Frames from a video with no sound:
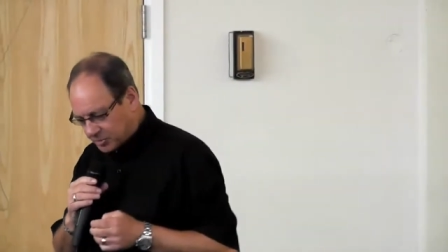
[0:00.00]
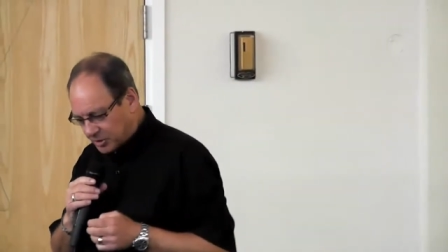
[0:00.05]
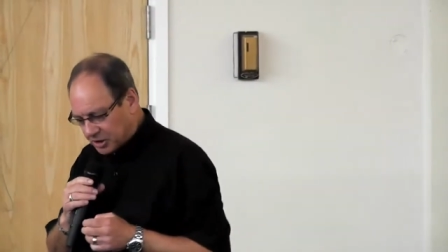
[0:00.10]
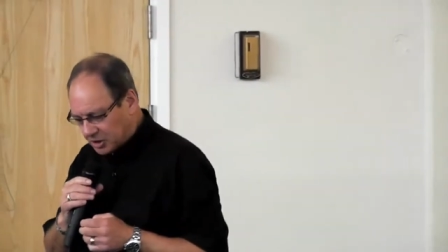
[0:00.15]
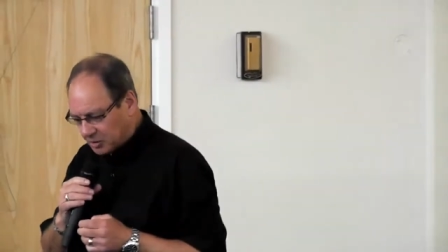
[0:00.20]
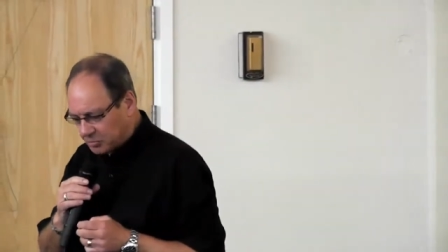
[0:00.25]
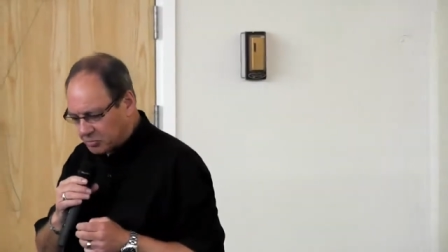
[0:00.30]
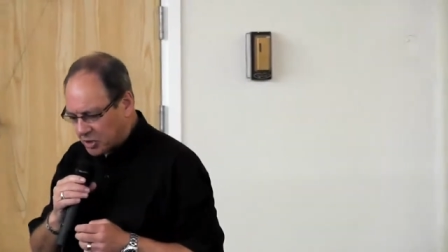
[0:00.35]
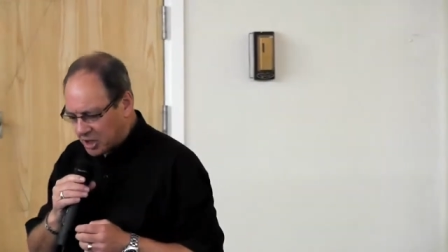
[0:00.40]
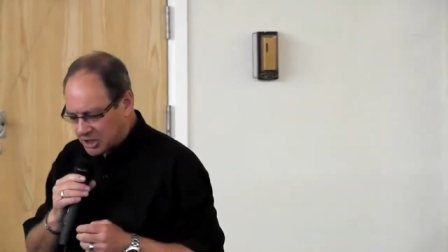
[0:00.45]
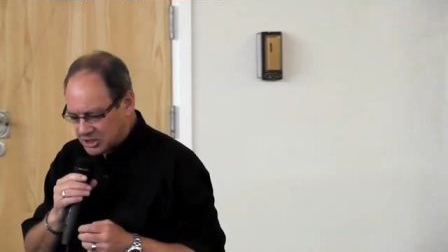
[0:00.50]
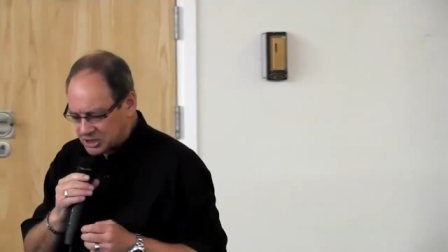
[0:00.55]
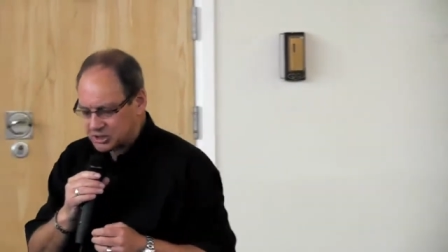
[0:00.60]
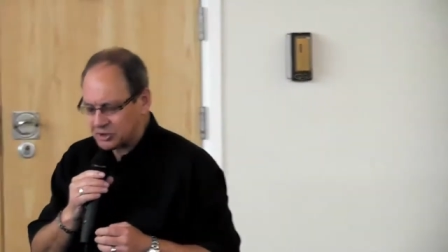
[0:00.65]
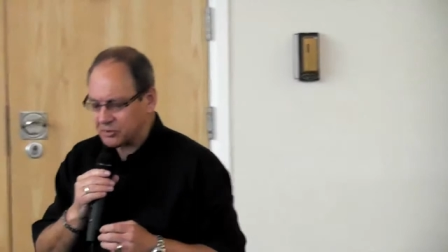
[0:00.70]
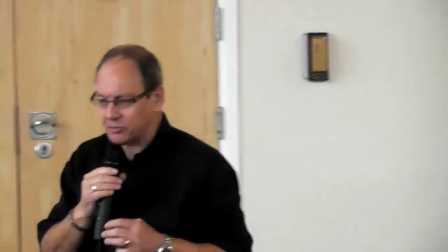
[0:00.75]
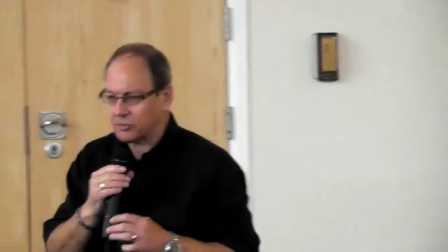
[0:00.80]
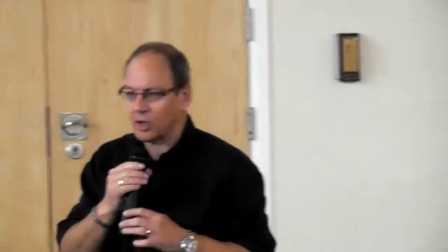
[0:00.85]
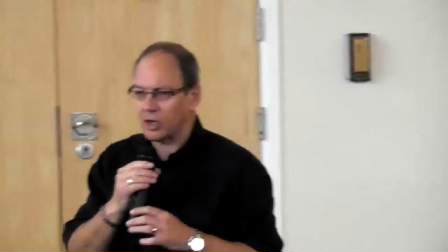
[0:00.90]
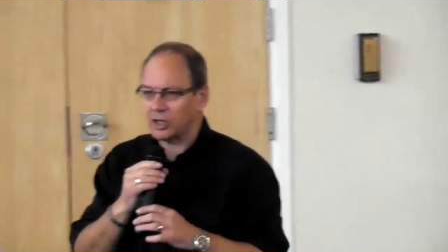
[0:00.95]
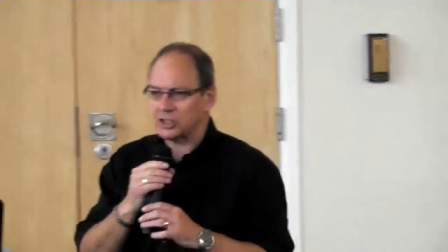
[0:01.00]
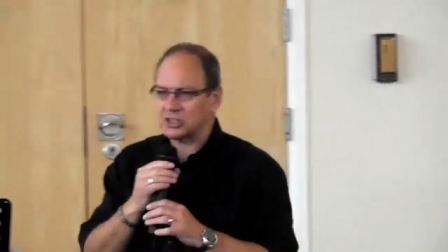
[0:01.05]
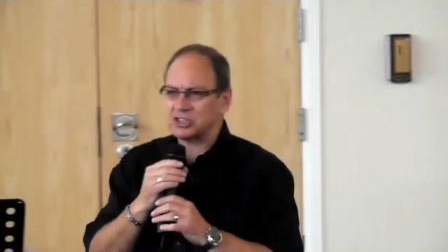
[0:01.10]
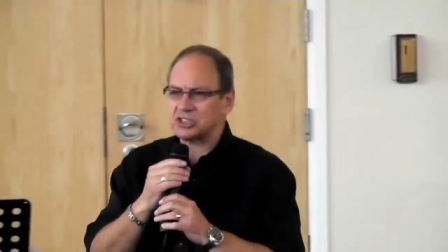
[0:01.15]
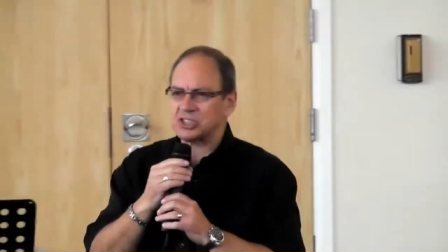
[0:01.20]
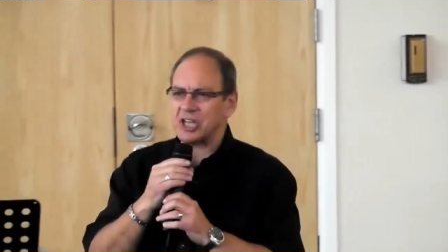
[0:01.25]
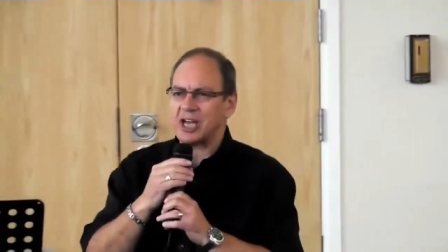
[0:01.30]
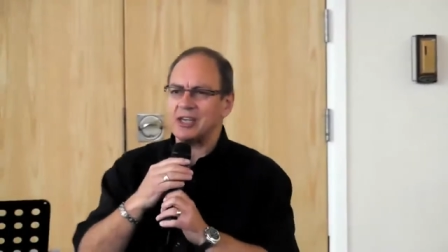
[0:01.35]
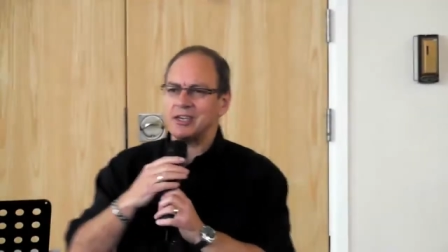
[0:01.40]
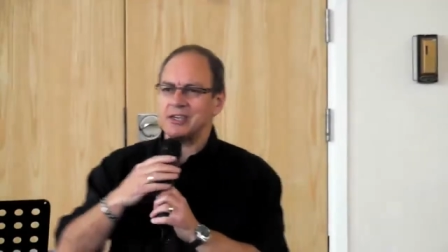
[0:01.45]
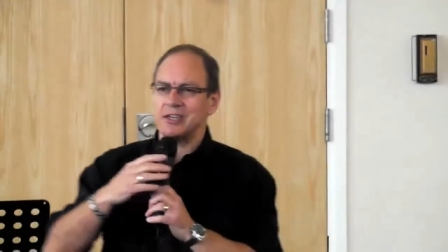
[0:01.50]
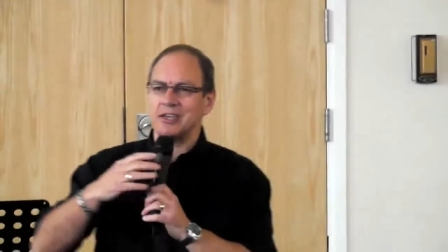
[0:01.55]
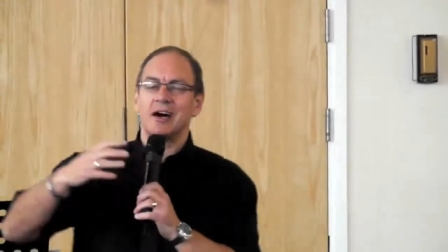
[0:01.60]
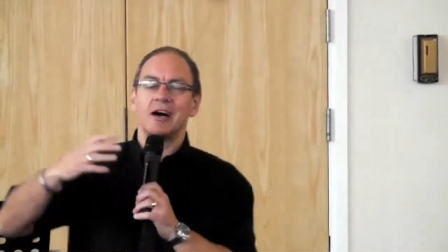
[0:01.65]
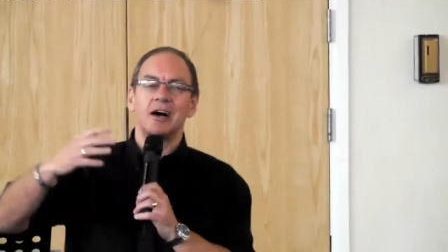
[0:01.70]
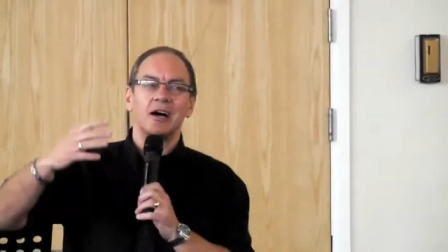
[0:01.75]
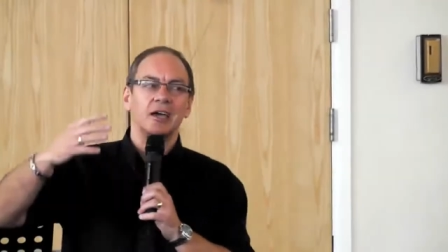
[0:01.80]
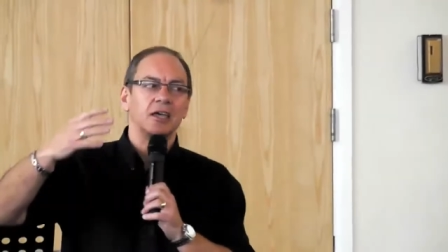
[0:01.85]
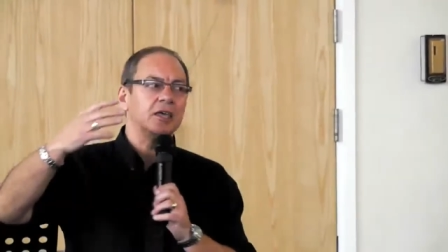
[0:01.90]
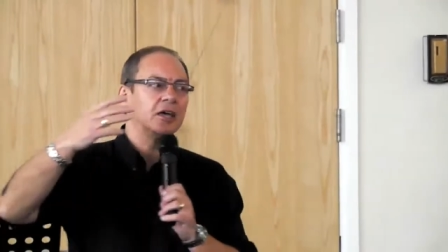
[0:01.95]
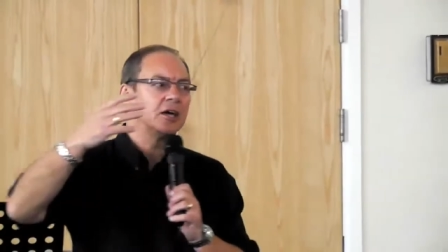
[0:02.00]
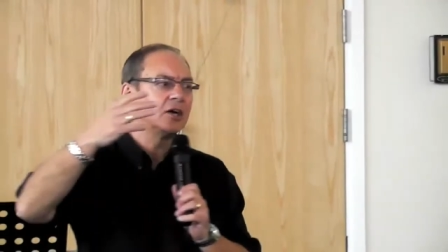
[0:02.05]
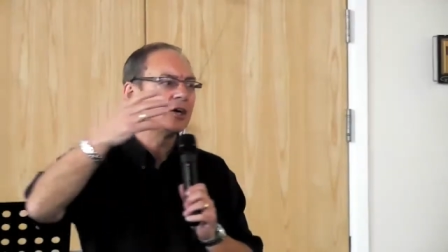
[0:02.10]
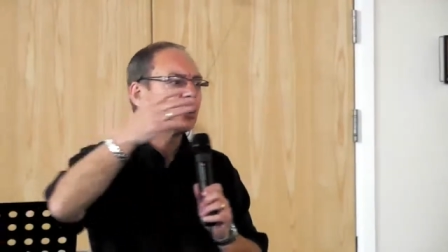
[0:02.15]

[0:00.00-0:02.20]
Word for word: to be in the presence of God. Sinai